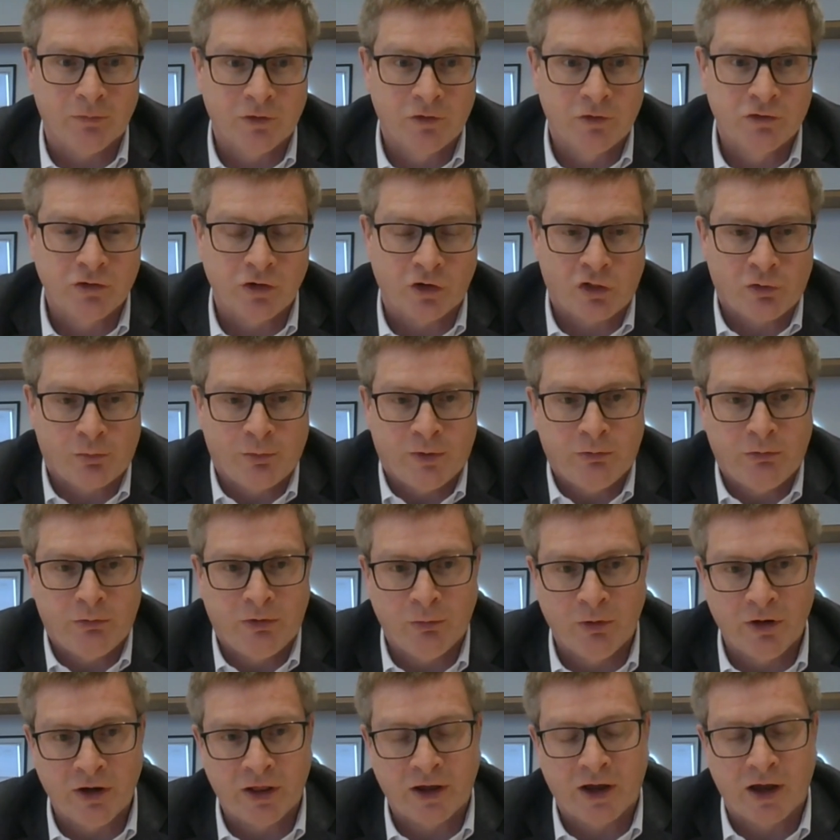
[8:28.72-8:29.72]
Trust me,
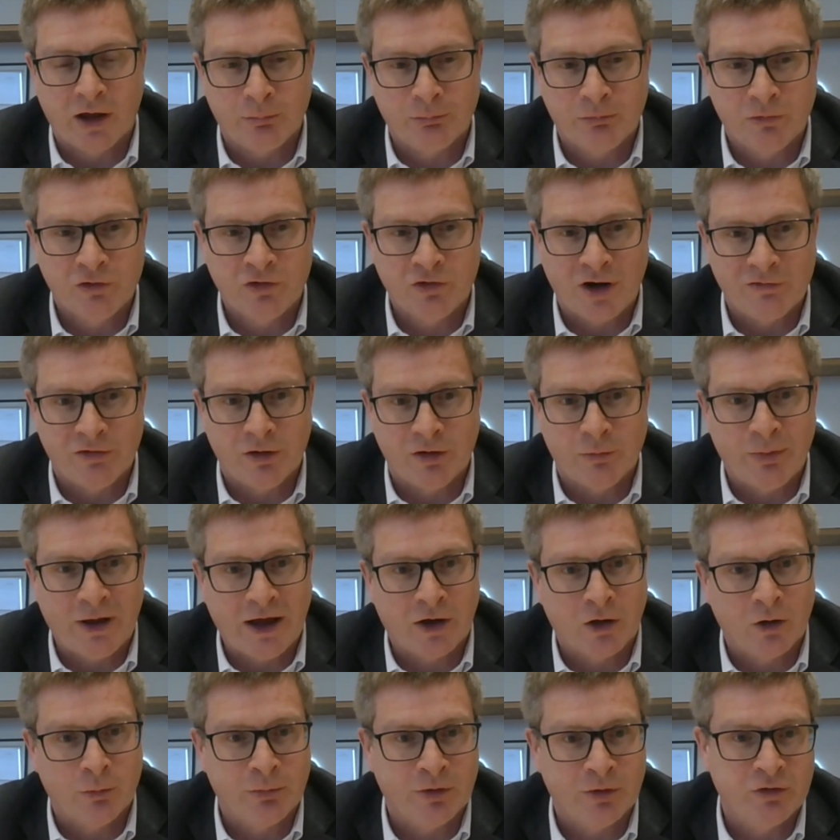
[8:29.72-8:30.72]
we want to get travel
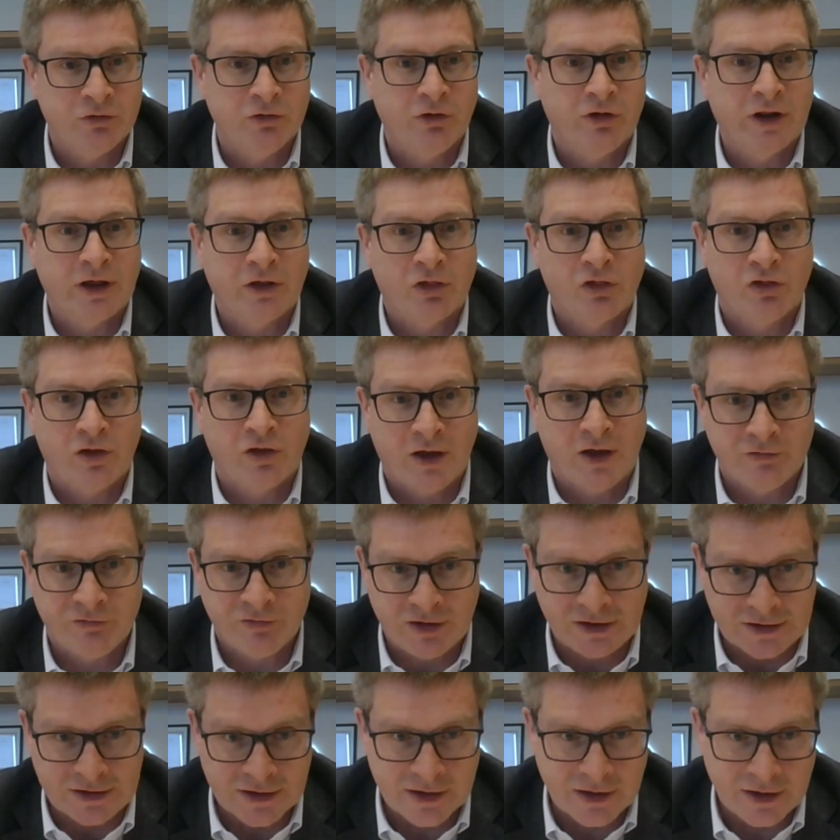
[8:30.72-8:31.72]
back up and running
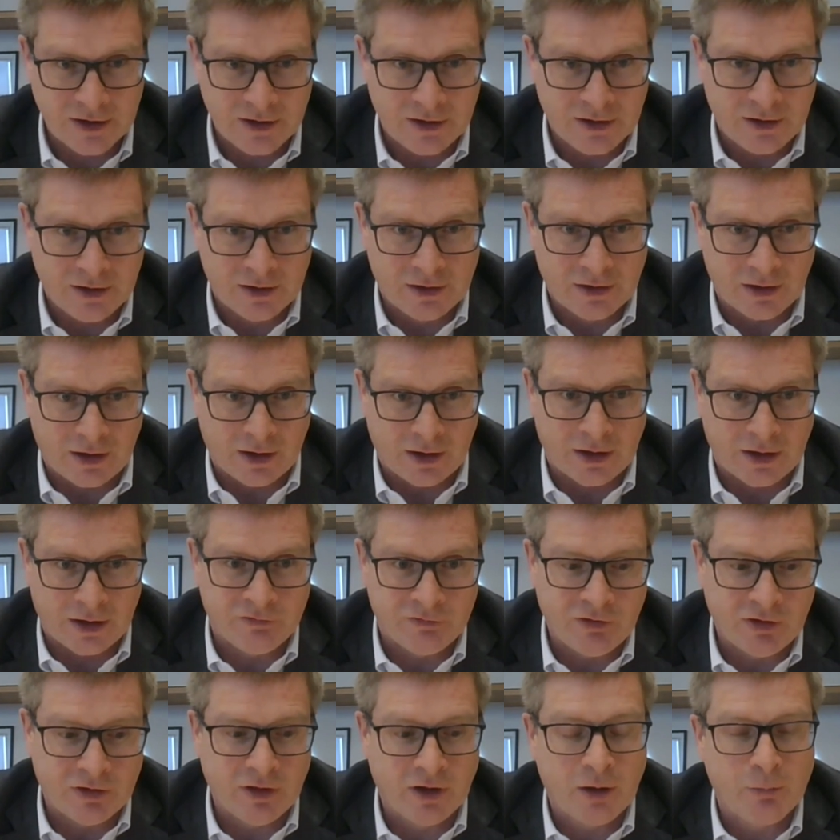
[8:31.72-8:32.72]
safely. And if
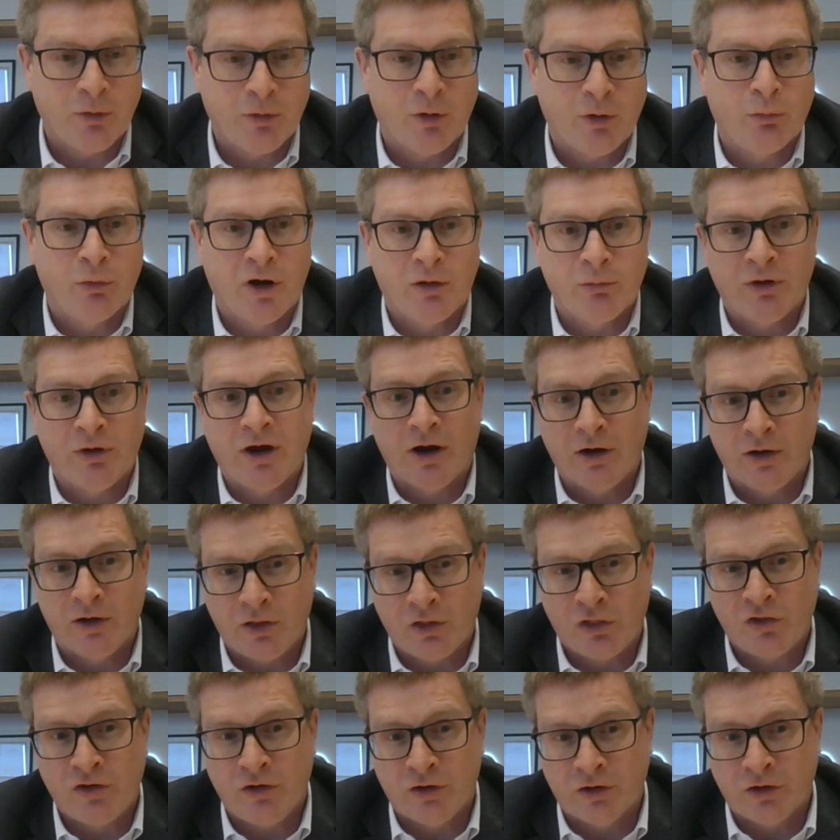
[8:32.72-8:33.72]
you think about where we are
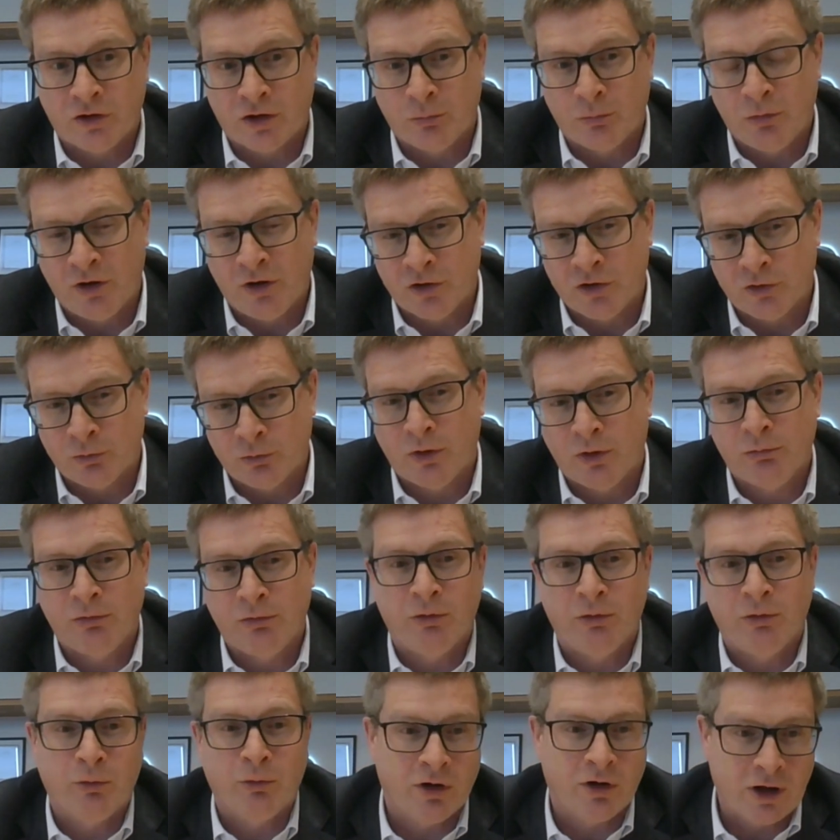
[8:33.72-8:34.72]
this year compared to where we
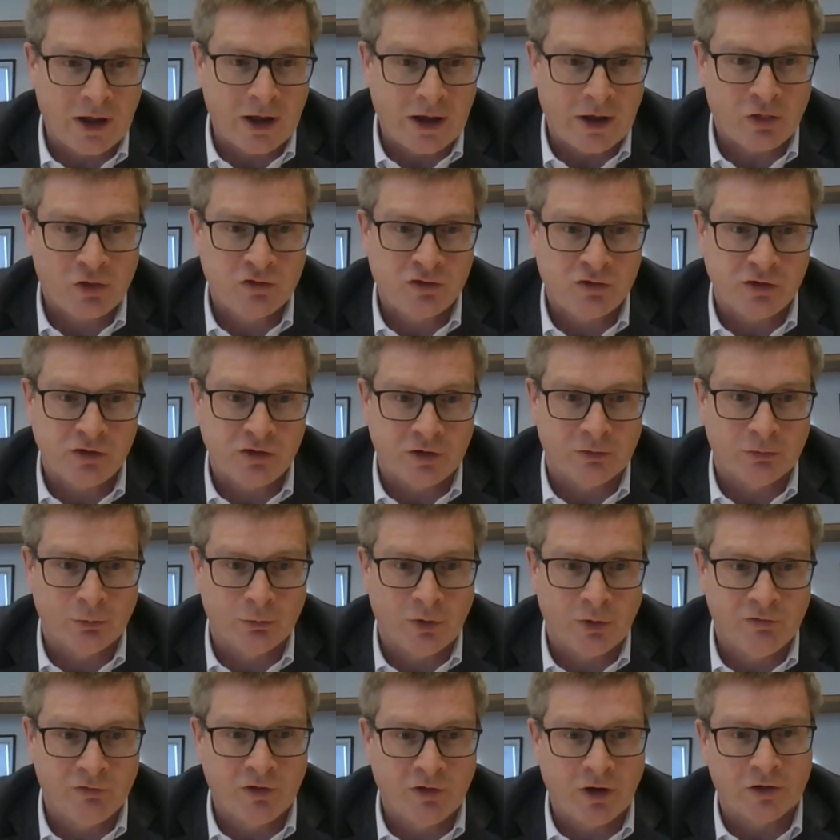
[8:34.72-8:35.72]
were last year,
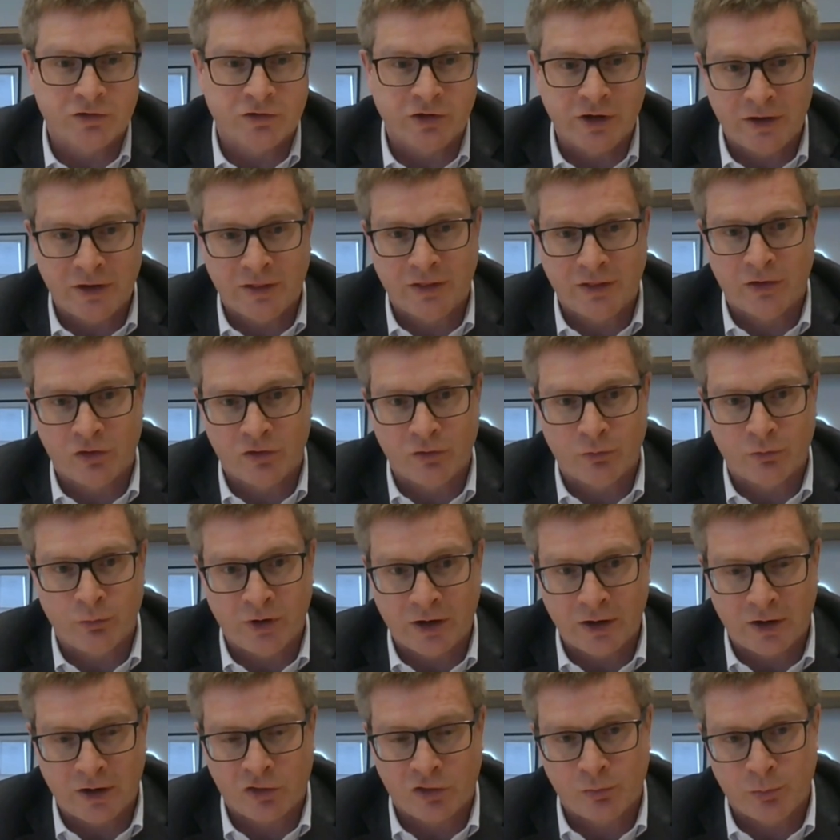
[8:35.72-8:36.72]
we've got three things that we
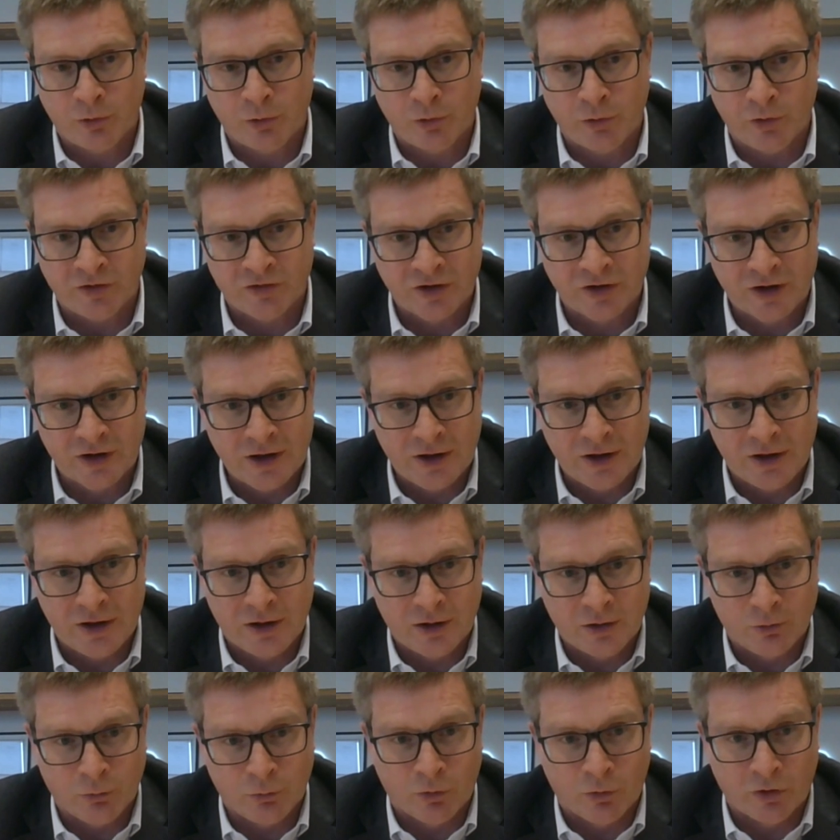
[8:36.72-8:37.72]
can exploit.
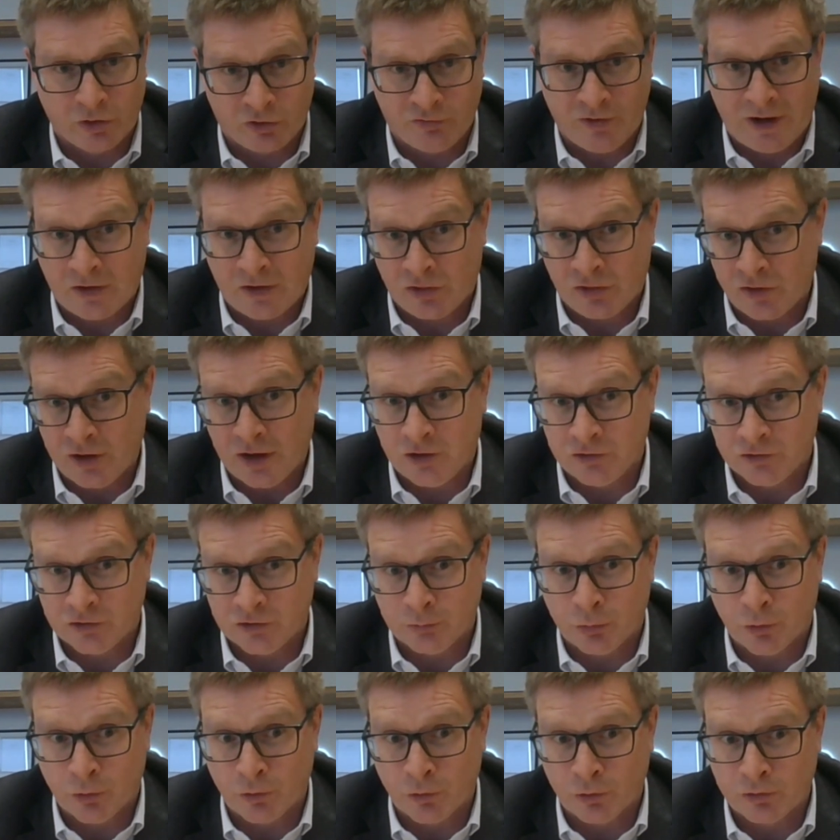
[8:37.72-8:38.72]
One is vaccination
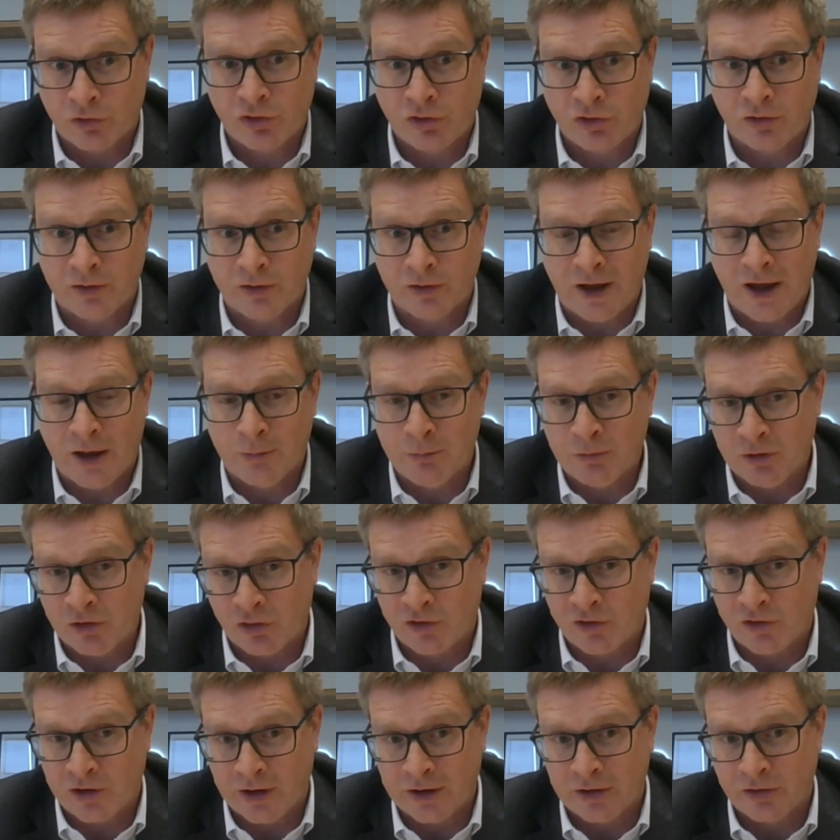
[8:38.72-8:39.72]
progress, and Eamon's
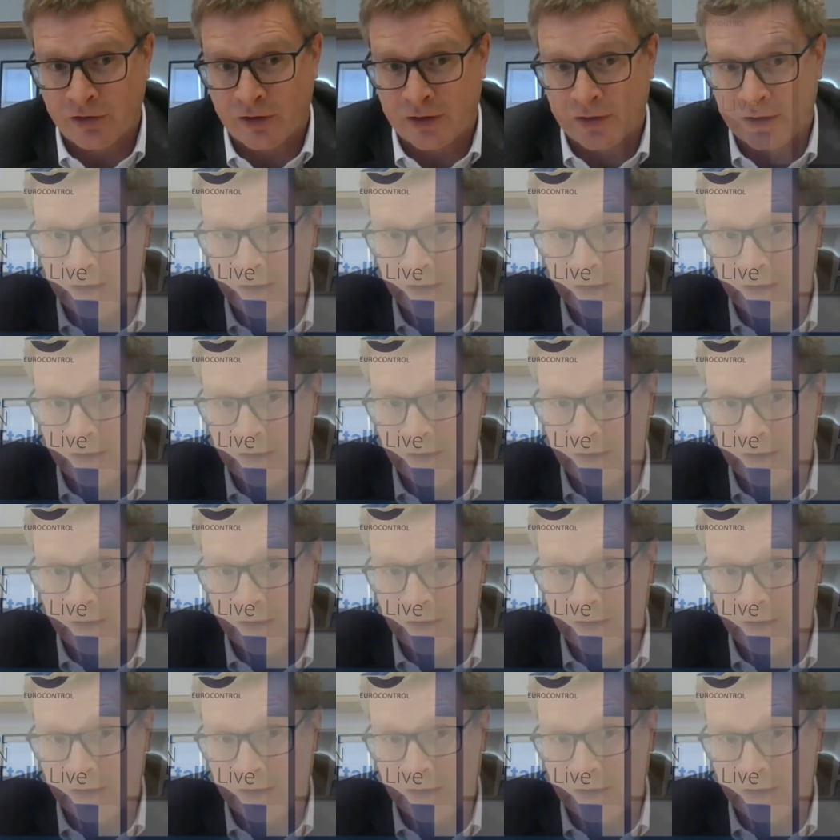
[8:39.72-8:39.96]
slides, I